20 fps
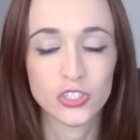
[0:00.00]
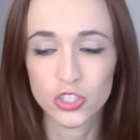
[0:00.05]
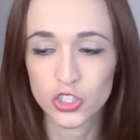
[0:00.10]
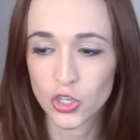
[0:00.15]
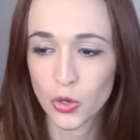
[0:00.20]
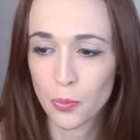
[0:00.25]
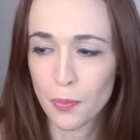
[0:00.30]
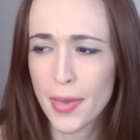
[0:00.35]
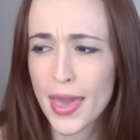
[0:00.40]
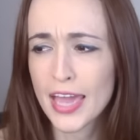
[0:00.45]
that
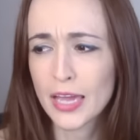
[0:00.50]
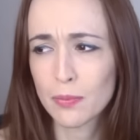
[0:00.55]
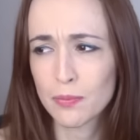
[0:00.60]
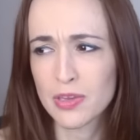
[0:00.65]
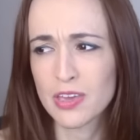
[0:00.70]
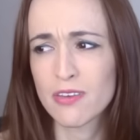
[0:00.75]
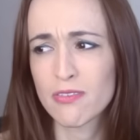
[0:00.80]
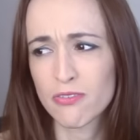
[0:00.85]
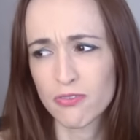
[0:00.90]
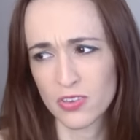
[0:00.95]
should make
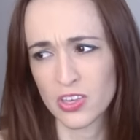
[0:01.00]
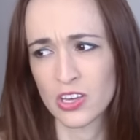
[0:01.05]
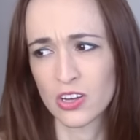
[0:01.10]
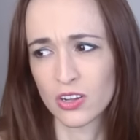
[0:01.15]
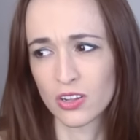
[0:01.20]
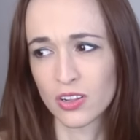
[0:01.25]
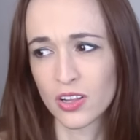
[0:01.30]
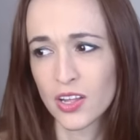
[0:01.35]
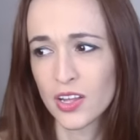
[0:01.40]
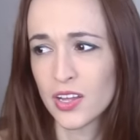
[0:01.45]
me
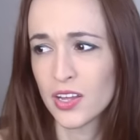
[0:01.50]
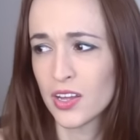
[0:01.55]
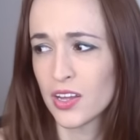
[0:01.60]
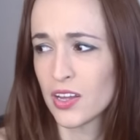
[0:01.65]
feel